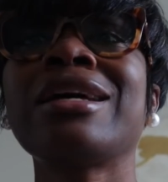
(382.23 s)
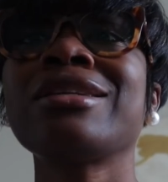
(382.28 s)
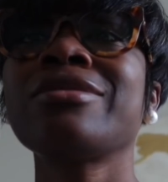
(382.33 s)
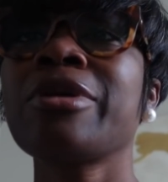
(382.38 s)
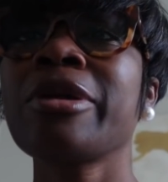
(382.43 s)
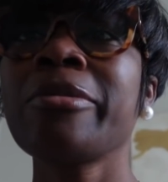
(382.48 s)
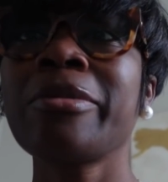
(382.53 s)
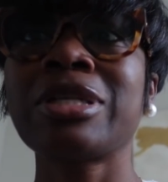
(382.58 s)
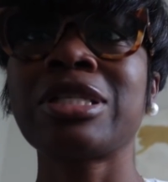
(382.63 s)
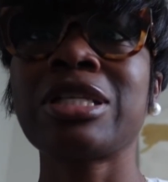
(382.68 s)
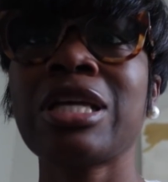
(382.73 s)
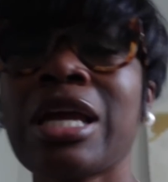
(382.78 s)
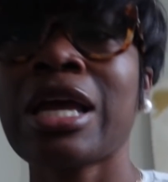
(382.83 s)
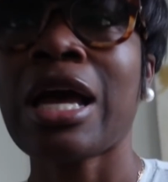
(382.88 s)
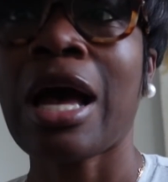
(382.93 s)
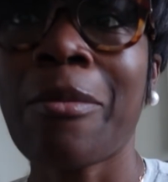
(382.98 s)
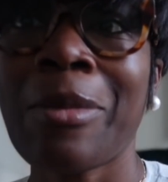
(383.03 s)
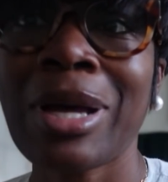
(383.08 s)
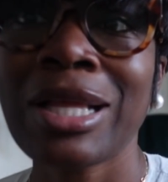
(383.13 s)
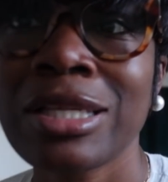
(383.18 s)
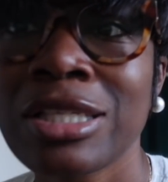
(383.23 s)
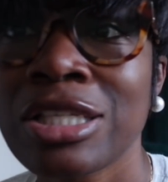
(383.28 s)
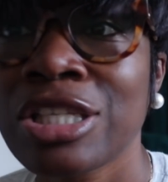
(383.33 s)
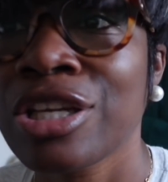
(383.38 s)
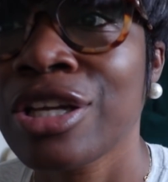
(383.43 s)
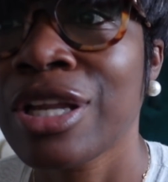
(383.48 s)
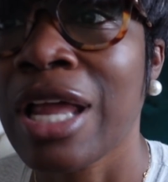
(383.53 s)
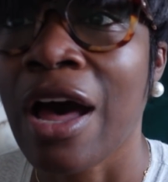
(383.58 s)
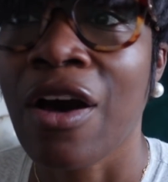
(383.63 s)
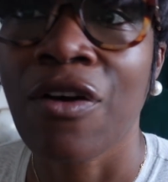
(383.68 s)
that's pretty much it. I'm about to
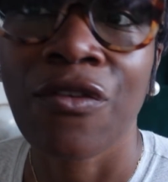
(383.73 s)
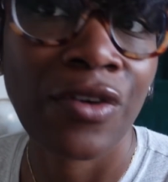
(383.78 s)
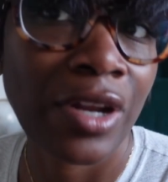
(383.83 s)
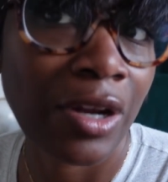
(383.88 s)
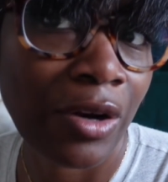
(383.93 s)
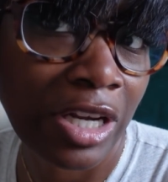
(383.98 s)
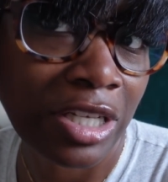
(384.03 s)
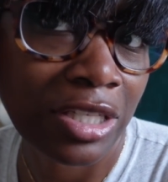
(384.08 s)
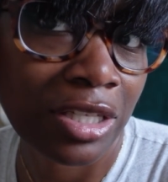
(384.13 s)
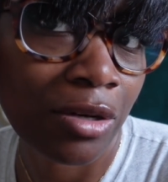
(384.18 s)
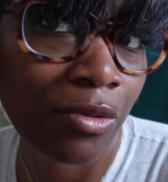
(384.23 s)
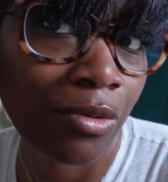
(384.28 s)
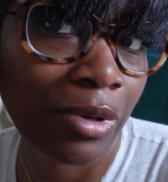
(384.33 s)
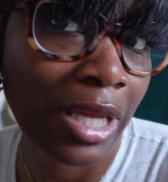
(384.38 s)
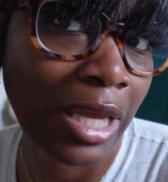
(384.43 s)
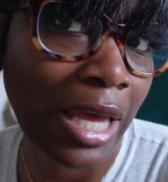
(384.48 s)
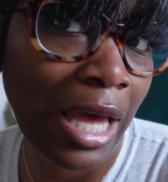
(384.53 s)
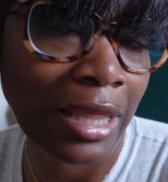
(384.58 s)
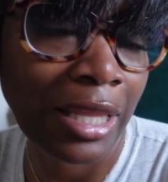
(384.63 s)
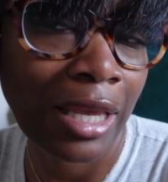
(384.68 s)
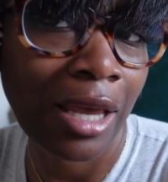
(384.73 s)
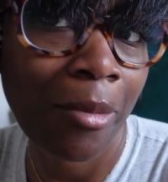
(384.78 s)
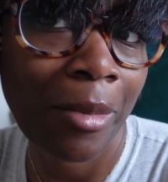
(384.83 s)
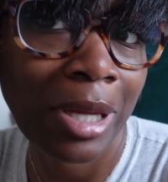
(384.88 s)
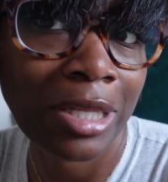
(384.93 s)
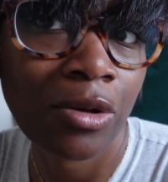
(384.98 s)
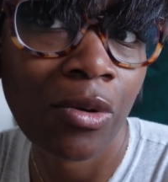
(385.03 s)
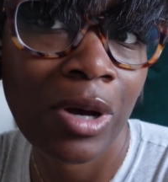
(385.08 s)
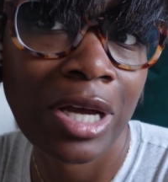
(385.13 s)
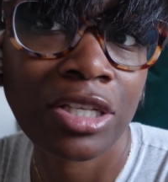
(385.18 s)
chill out for the rest of the week. I think I'm
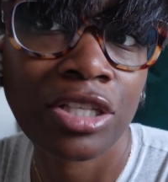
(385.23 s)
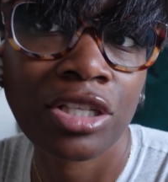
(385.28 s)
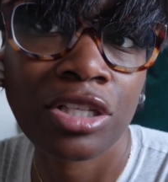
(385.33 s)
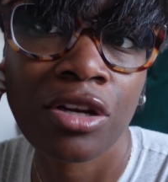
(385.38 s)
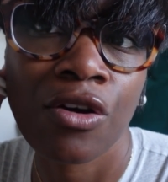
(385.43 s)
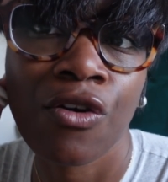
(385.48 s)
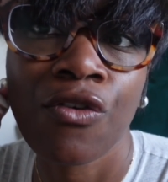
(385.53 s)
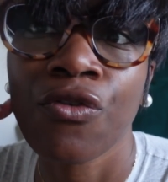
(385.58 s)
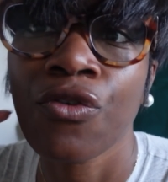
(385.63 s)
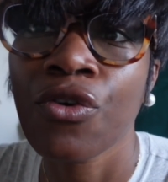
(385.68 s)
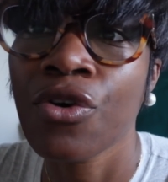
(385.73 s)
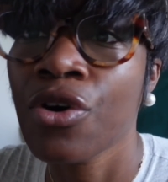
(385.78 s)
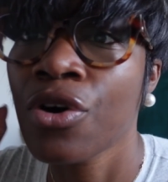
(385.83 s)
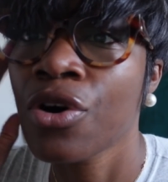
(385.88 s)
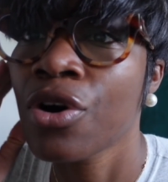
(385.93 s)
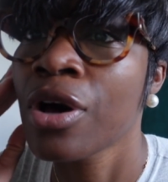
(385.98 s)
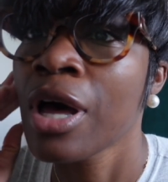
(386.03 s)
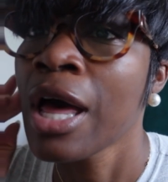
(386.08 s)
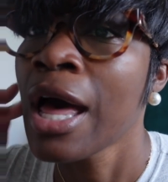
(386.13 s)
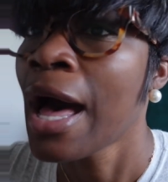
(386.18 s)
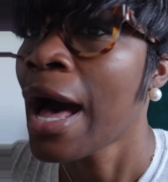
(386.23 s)
about to watch Snowfall.